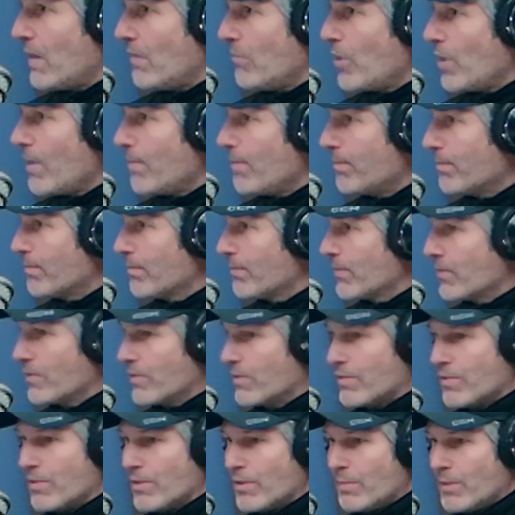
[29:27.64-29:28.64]
10 rip,
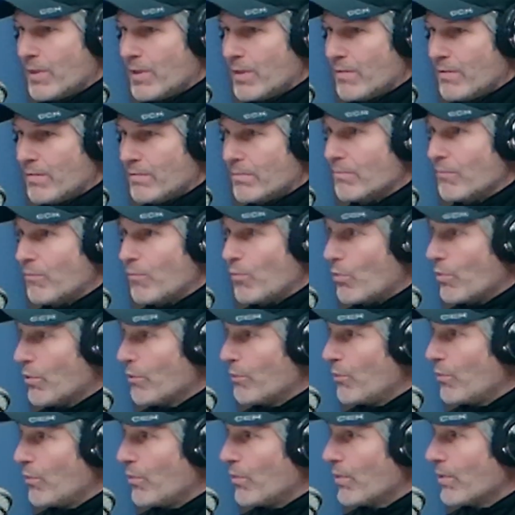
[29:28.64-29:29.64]
could have been
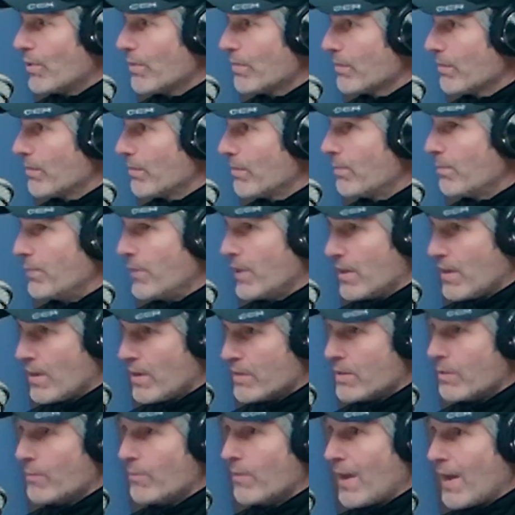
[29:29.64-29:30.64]
4 4
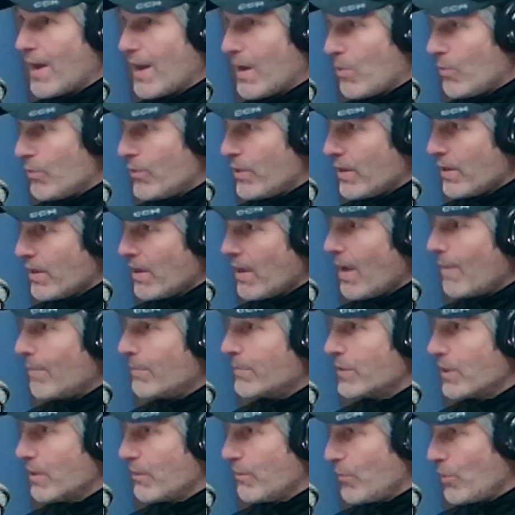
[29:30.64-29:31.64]
because of how the
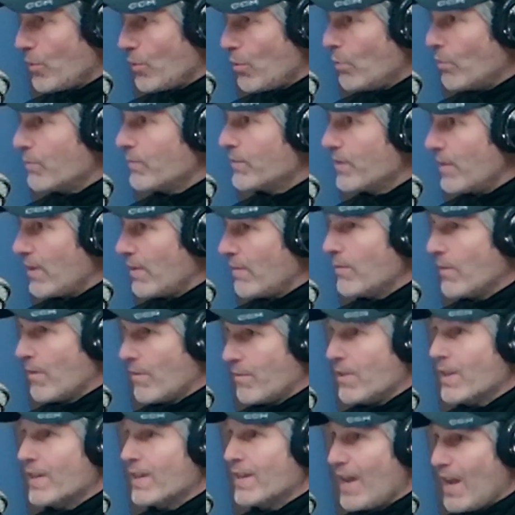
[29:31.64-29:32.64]
ebbs and flow of,
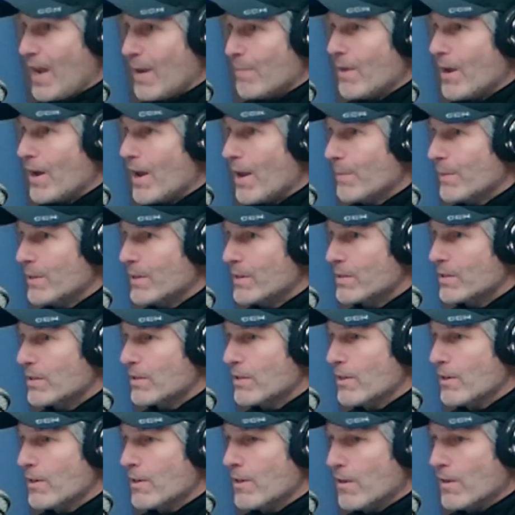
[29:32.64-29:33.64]
of, of the game
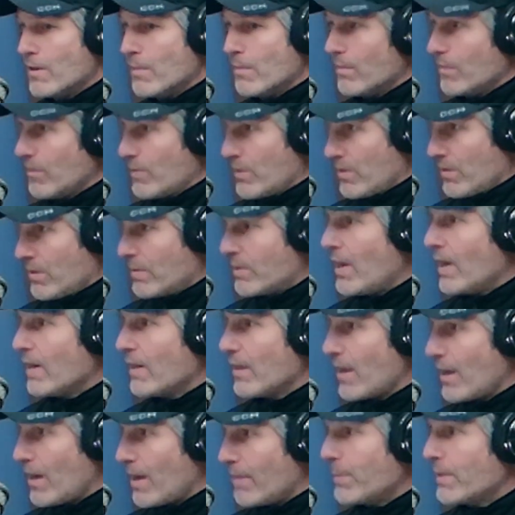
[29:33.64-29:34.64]
happens.
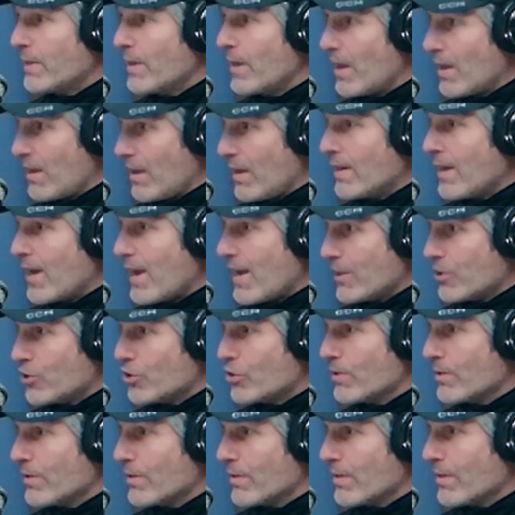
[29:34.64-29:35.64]
Take that up a, a
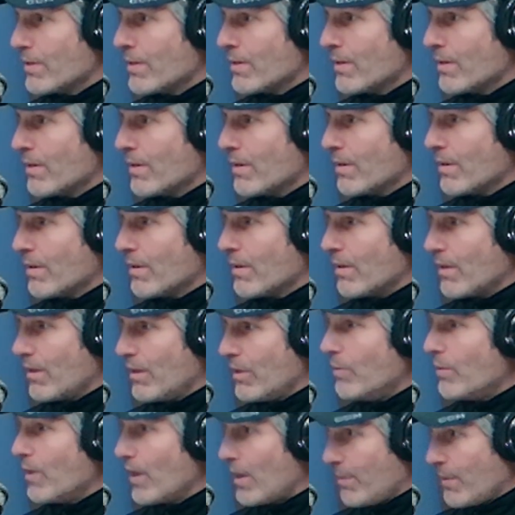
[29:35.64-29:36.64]
notch.
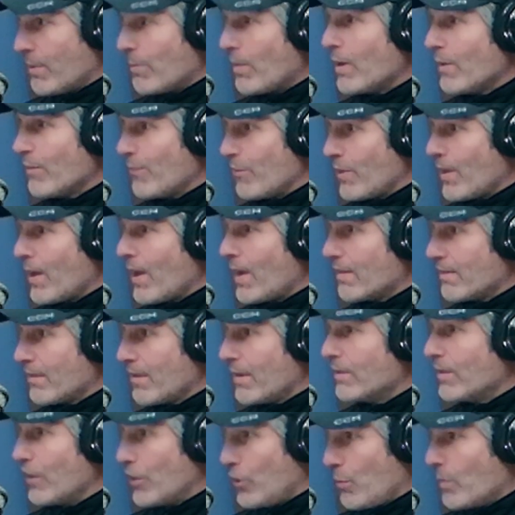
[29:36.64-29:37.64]
You got to be ready for
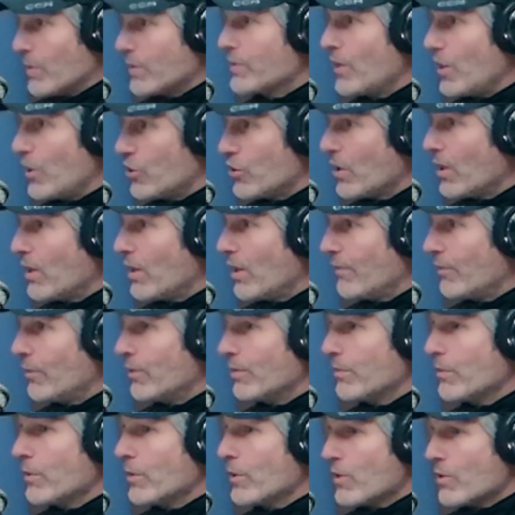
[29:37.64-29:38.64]
that at the USHL
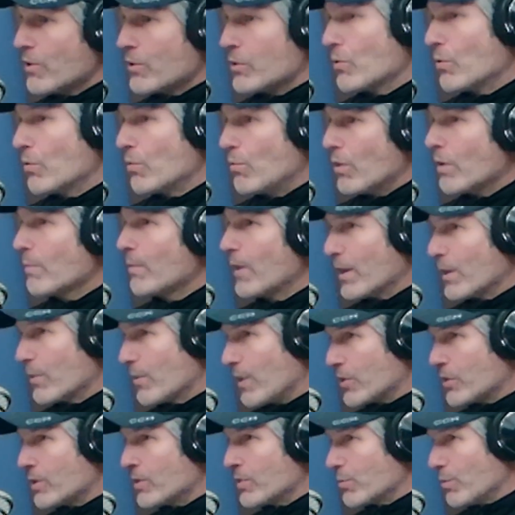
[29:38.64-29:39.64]
level. So one of
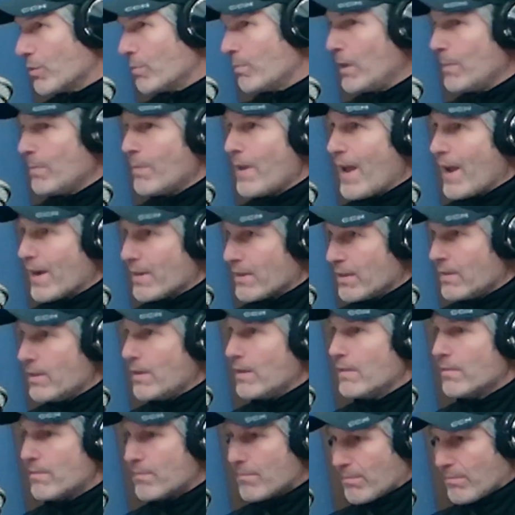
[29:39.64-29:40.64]
my questions would be back
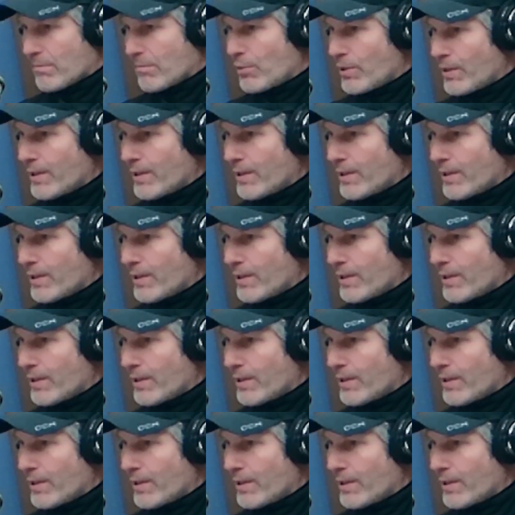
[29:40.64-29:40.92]
to the